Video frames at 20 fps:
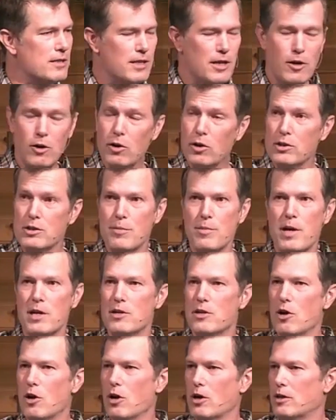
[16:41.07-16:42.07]
the ultimate
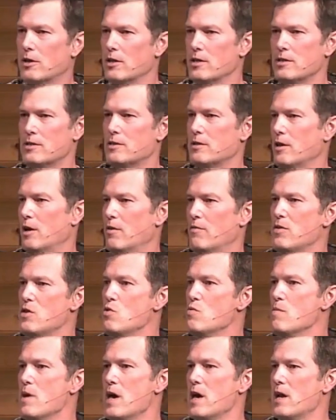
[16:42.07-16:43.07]
darkness of
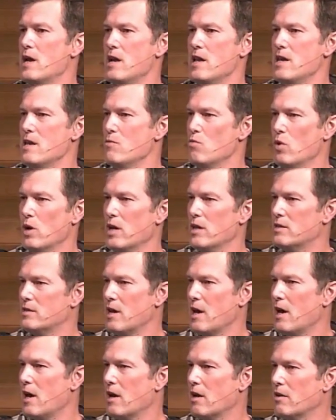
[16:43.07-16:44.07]
humanity when it's
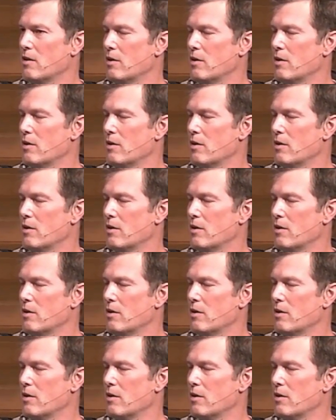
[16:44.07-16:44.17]
at